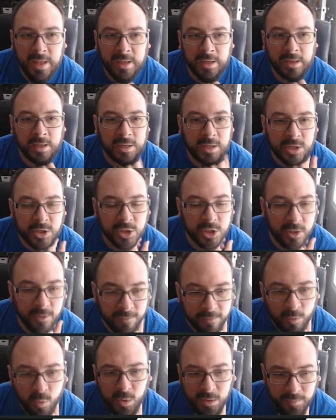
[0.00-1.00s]
initiative
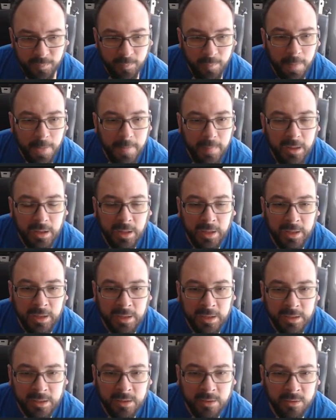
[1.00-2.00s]
4,
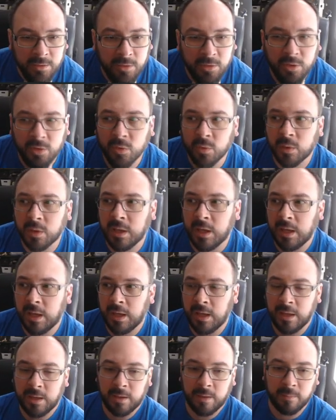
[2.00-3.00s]
and you
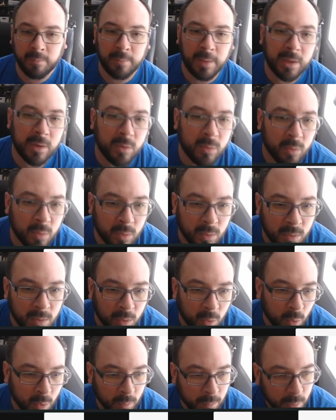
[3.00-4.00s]
can barrel roll
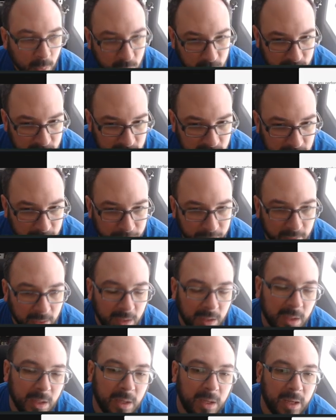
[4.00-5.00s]
or boost,
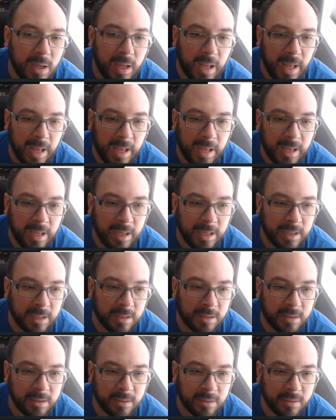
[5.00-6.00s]

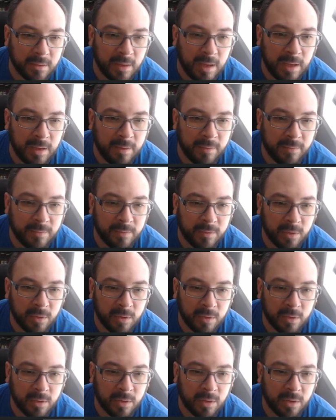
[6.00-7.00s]
and
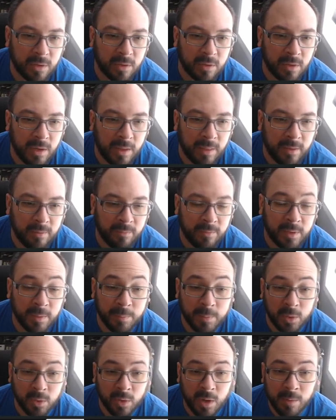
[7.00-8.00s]
then flip
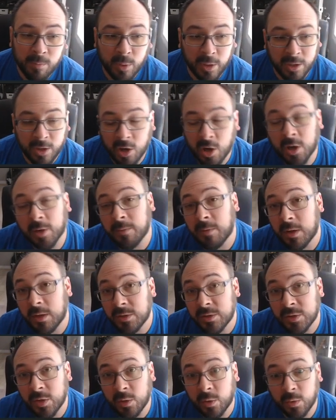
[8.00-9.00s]
your upgrade card.
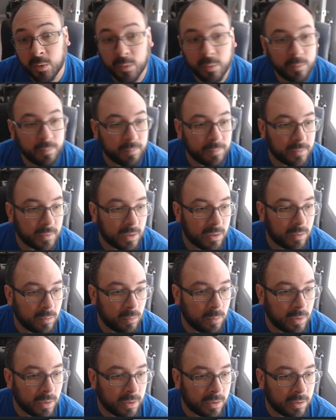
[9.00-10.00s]
So
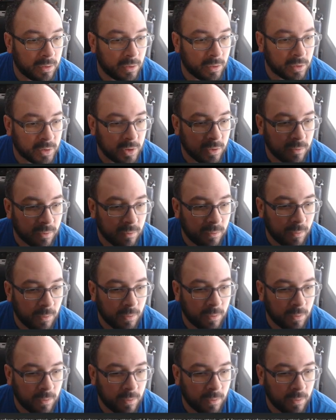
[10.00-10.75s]
with your servo